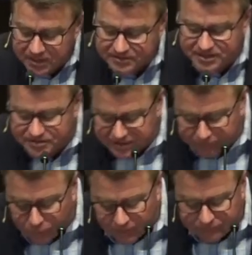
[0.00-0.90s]
It says,
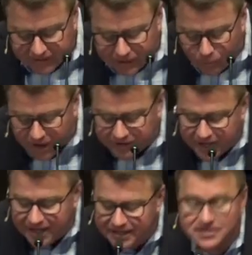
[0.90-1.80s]
"Therefore if anyone
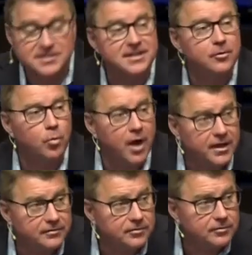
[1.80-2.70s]
is what?